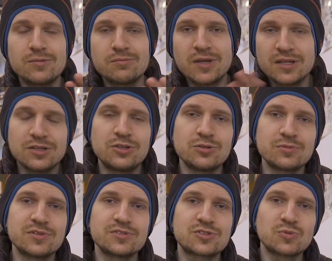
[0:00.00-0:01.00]
many
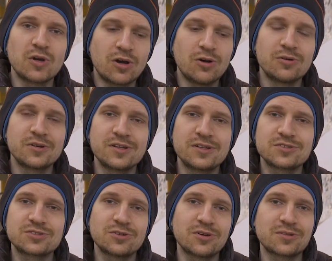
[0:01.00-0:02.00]
humans were owning
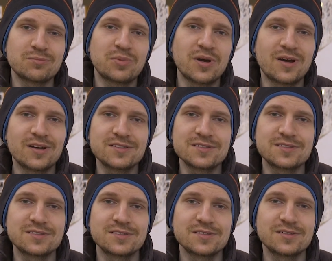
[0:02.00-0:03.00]
certain
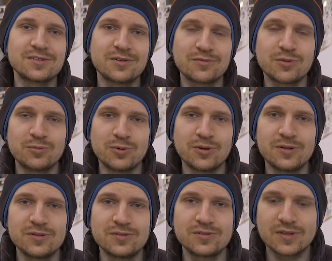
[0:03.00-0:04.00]
parts of the
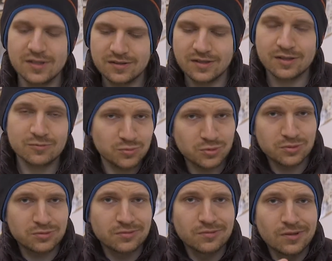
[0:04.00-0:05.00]
world, and that would